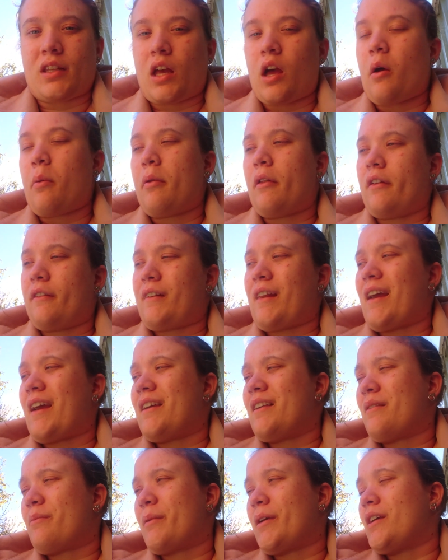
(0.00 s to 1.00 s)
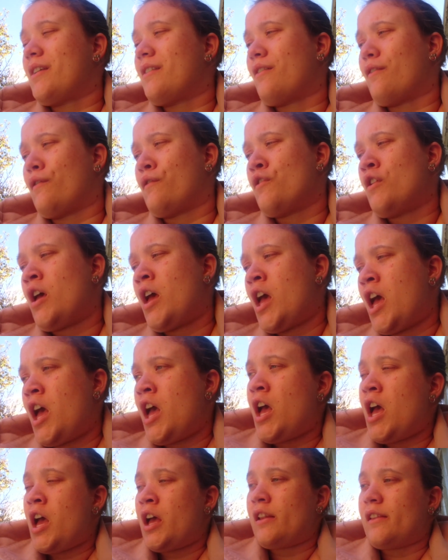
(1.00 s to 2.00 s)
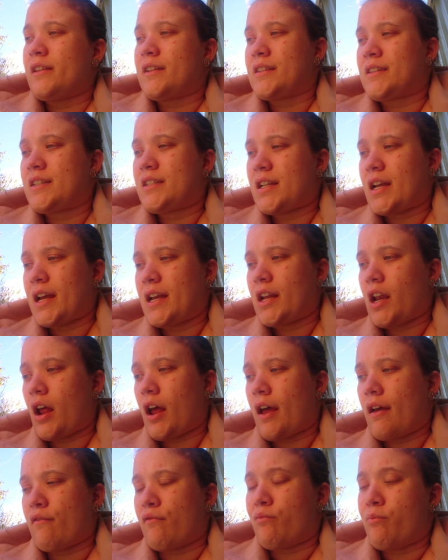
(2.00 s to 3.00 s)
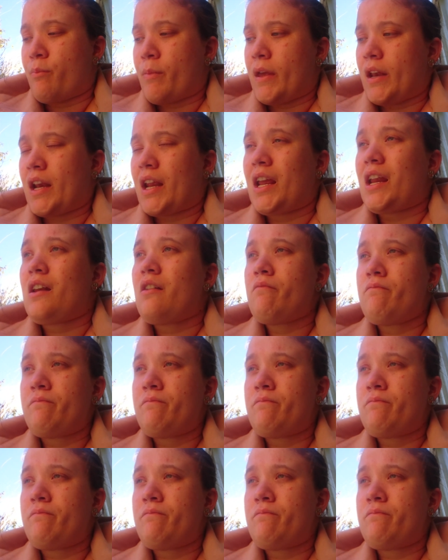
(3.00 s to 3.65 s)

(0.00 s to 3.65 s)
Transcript: couple of days because of the state I've been in.